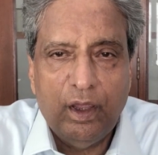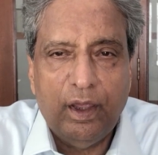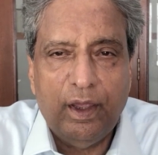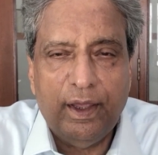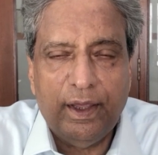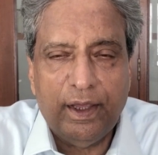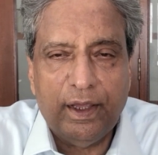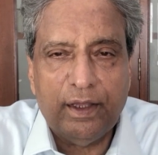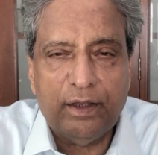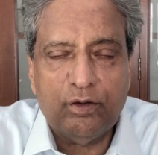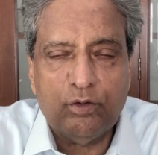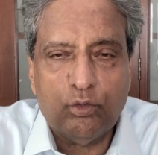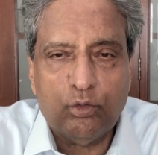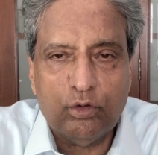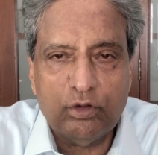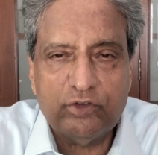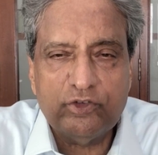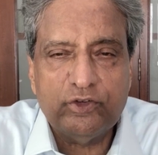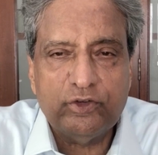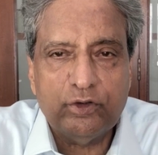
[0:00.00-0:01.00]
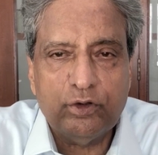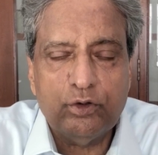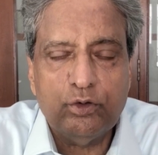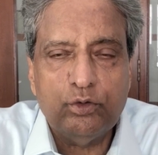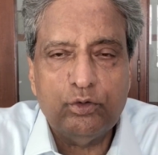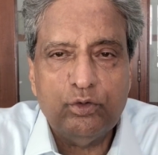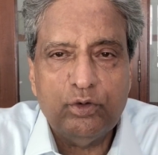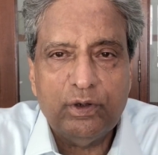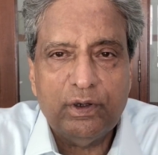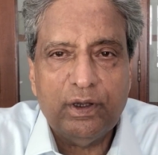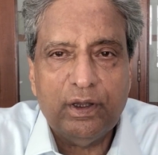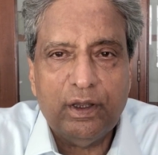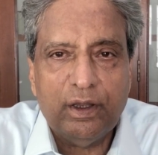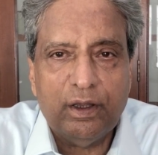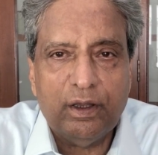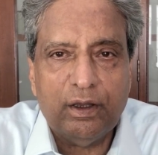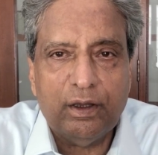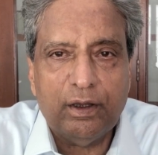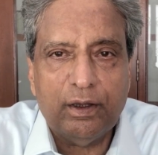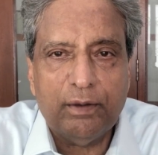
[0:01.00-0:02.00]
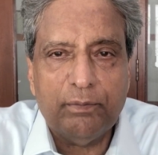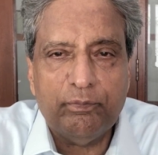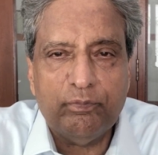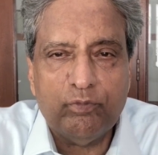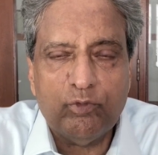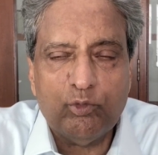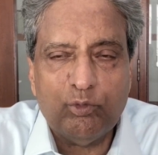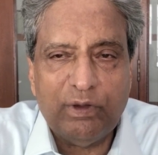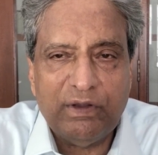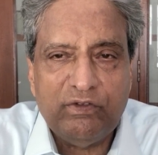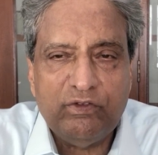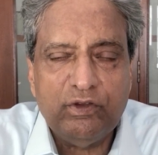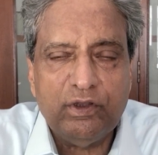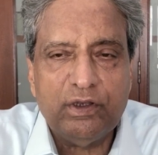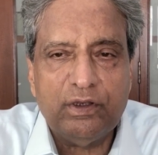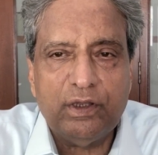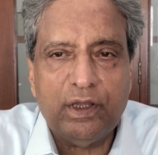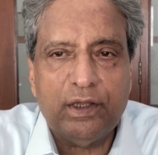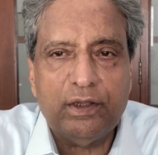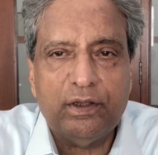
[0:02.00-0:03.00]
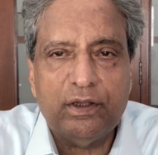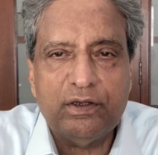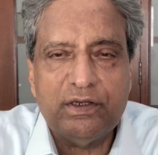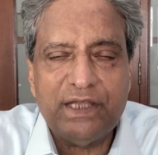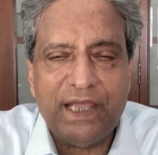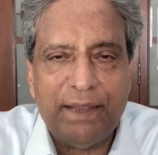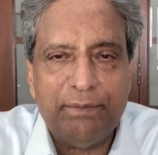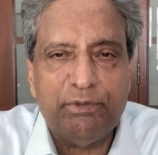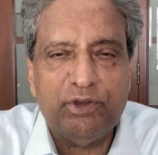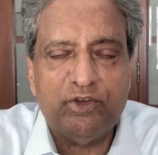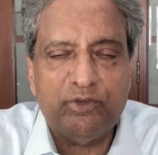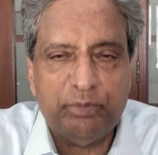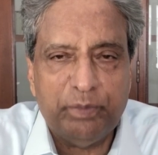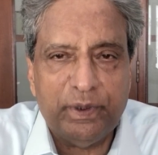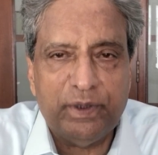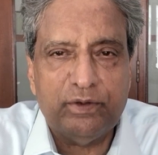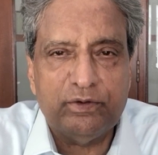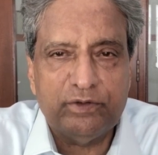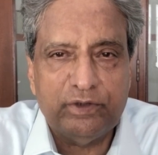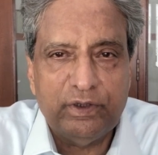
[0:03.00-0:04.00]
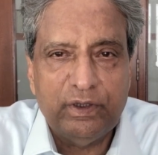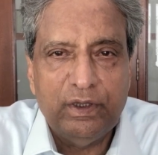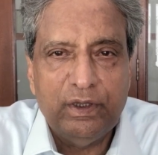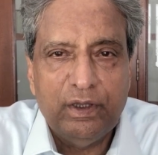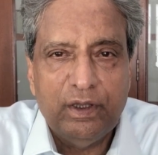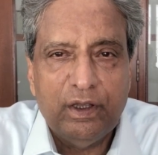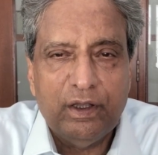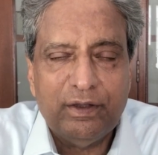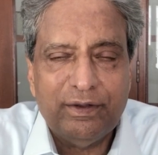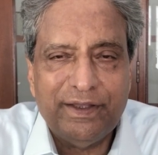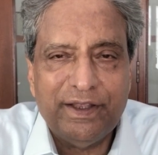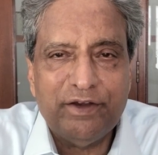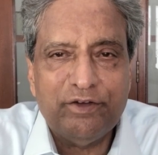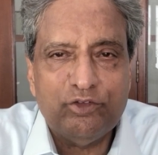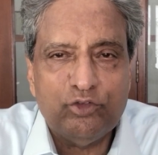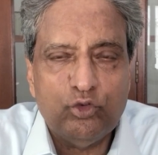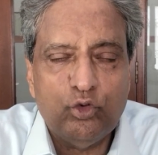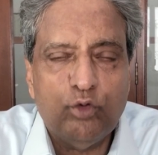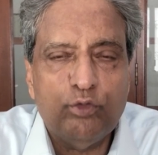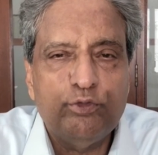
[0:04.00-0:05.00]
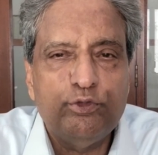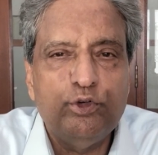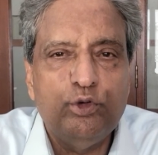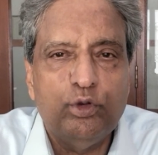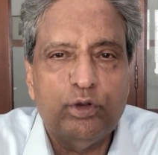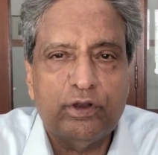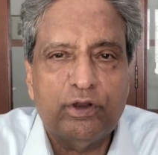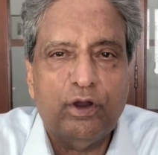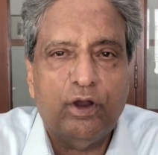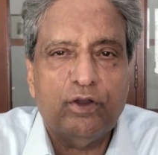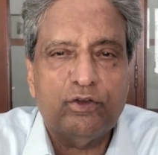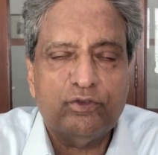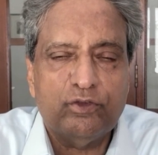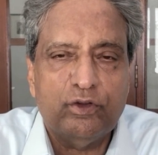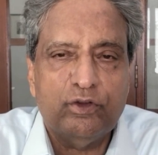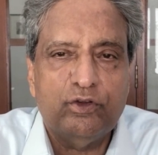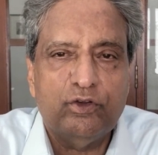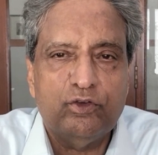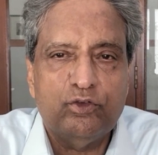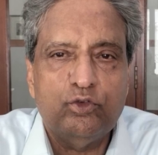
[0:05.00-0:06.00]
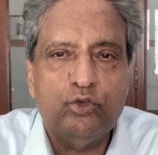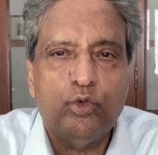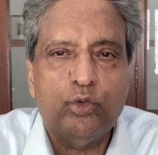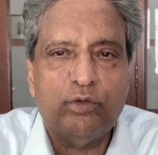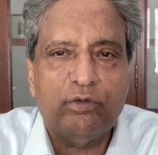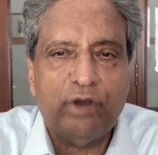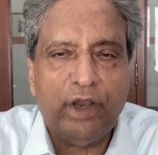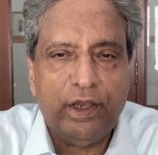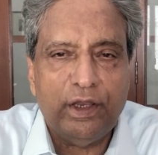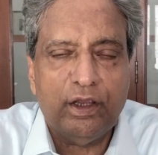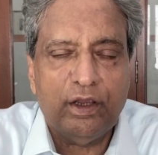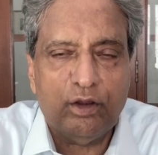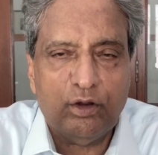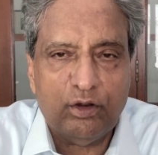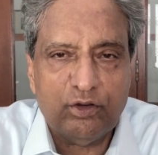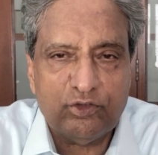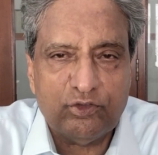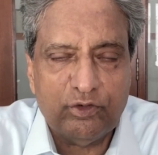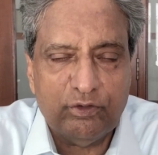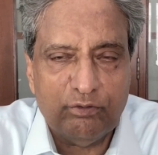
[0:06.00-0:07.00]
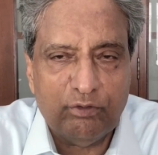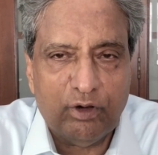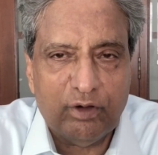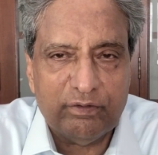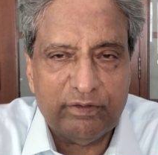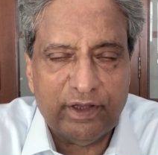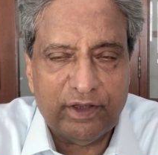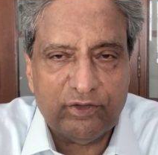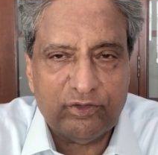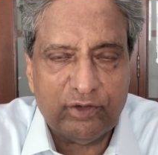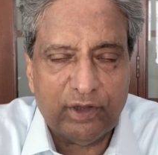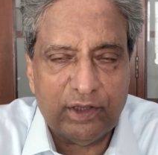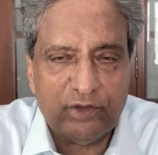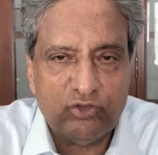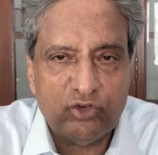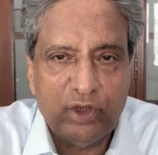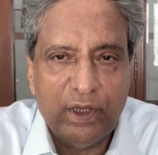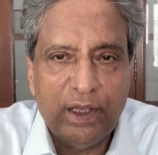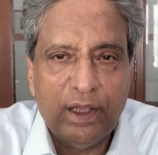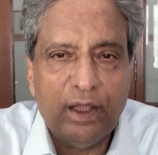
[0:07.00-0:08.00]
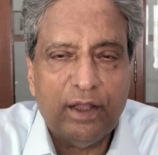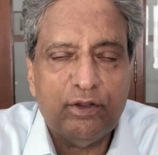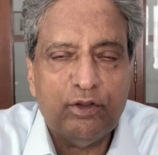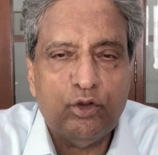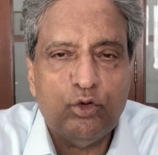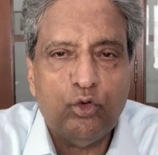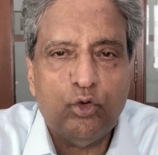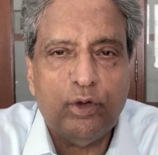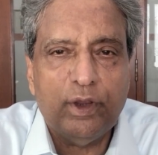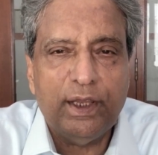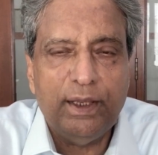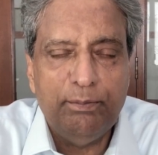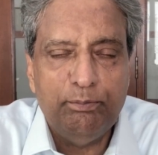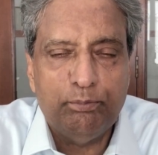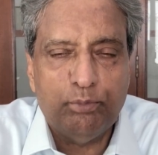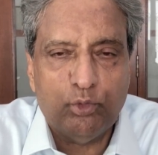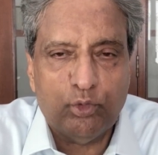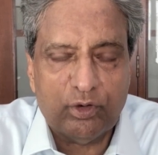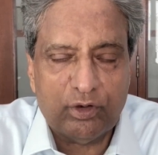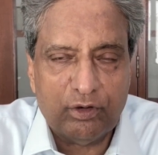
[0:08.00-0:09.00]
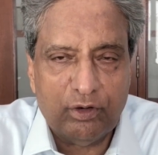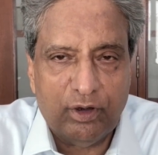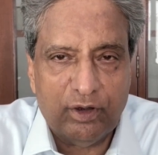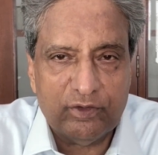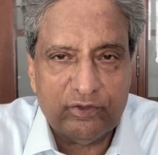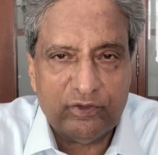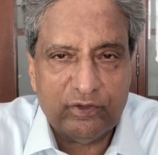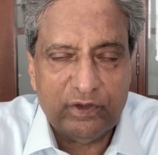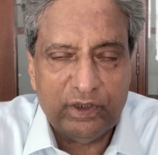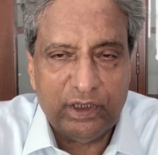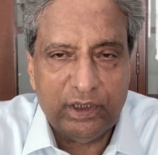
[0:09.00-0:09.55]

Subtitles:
And also, once the dam is built, there is no fuel cost, there's no running cost involved as such, and there are no import costs.